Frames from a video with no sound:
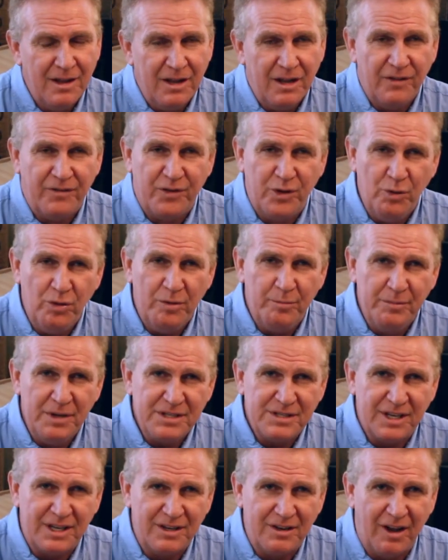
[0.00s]
If you are
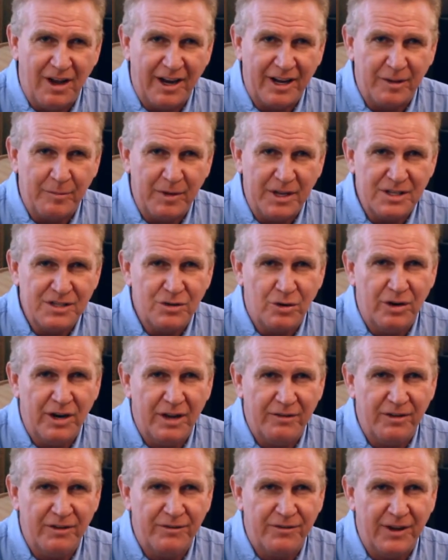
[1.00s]
missing documents or
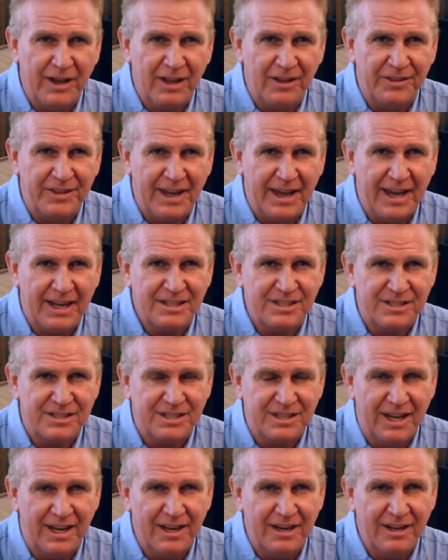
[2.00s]
haven't filed
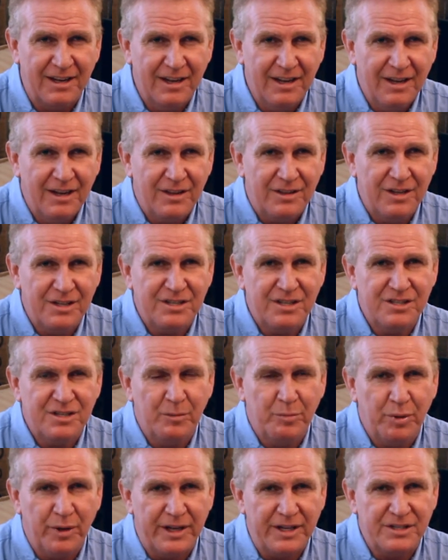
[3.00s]
taxes yet, this is
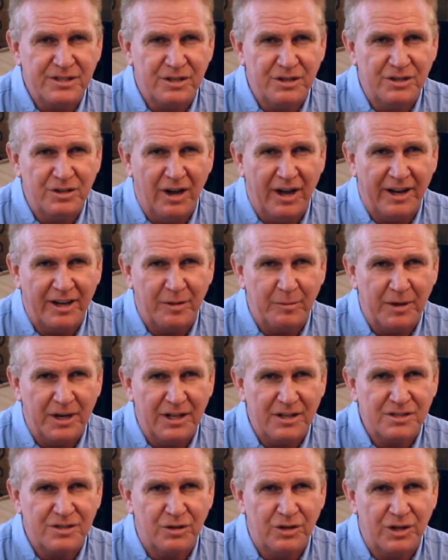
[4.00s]
a place to document
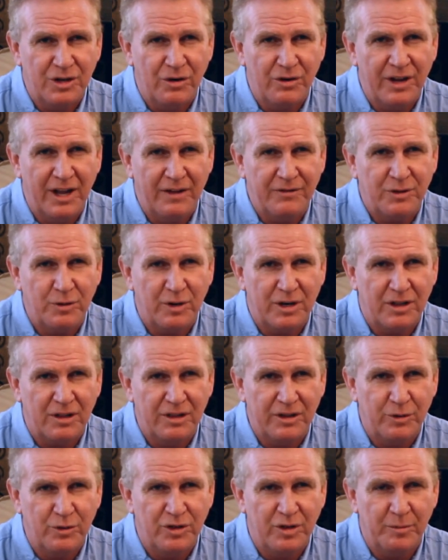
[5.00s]
it so you don't have to
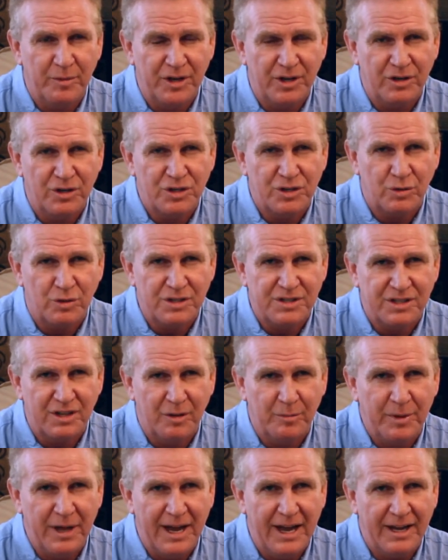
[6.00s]
include them in your short
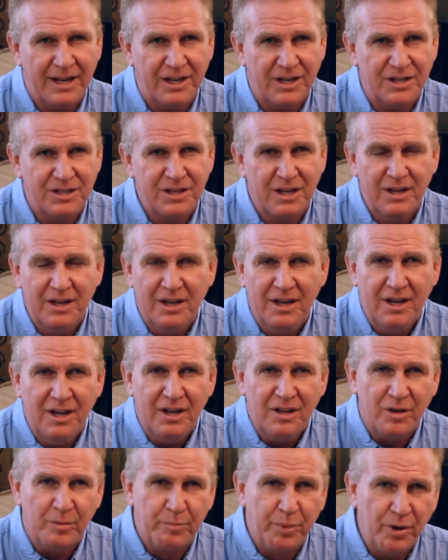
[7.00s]
sale package.
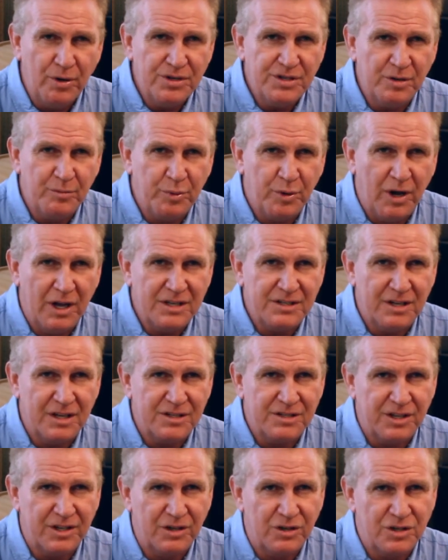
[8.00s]
The person
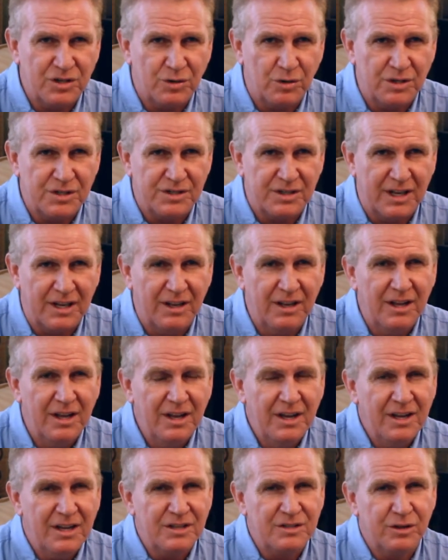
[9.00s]
processing your short sale
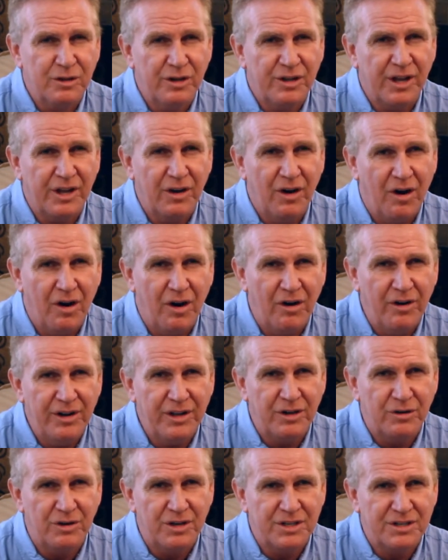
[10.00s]
is looking hard
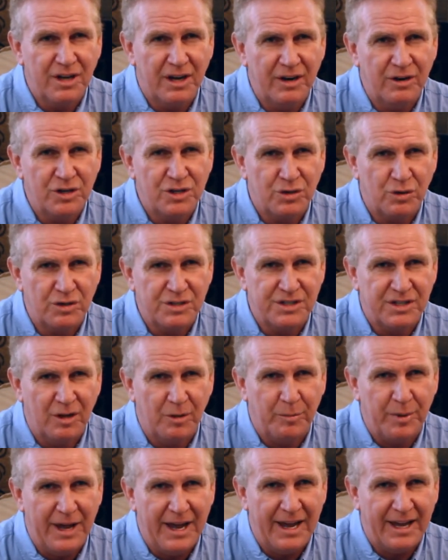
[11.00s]
at your entire short
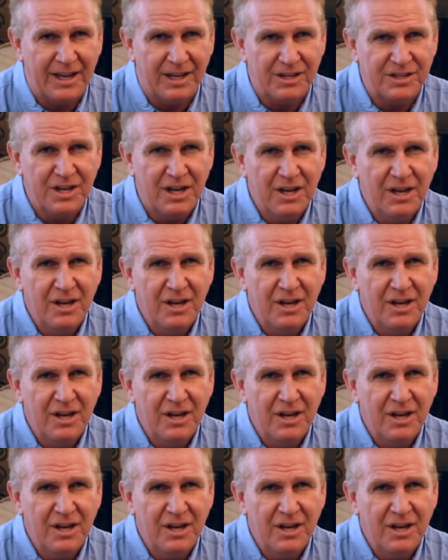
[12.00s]
sale package